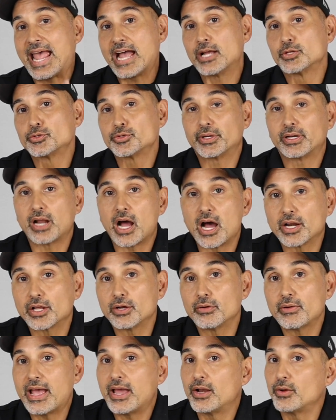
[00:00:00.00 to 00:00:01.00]
Android
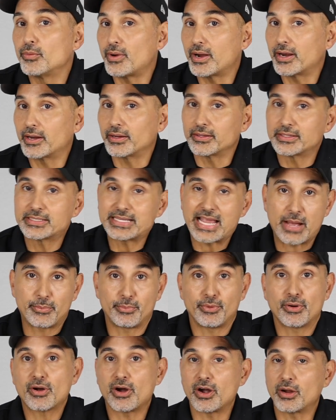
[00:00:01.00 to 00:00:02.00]
Auto and wireless
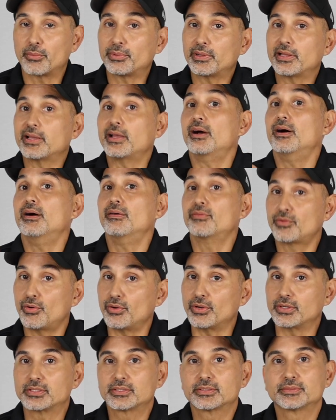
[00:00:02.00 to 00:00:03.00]
Apple CarPlay, of
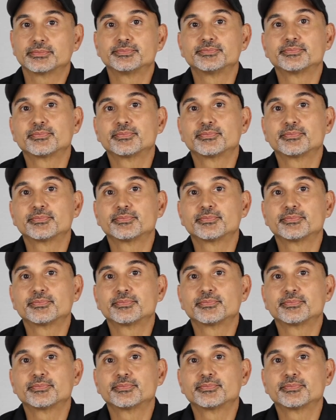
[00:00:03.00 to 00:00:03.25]
course.